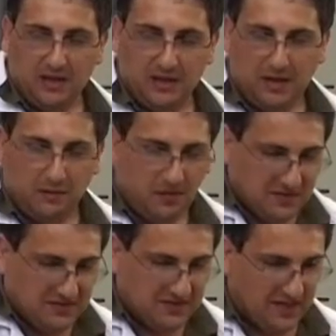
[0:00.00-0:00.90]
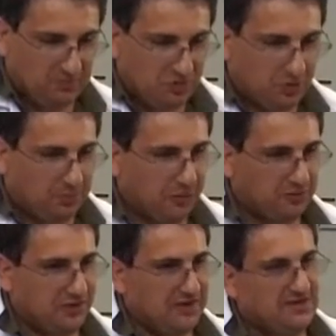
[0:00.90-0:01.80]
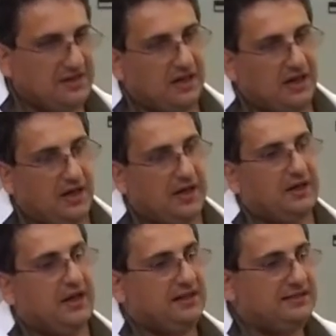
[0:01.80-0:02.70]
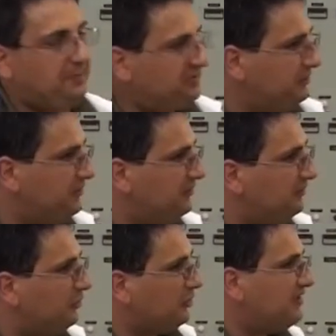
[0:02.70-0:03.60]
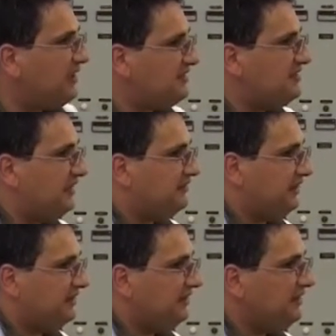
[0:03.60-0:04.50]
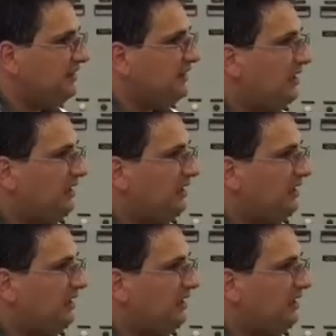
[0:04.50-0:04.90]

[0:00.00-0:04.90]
Now, some components are adaptable for gas nitriding,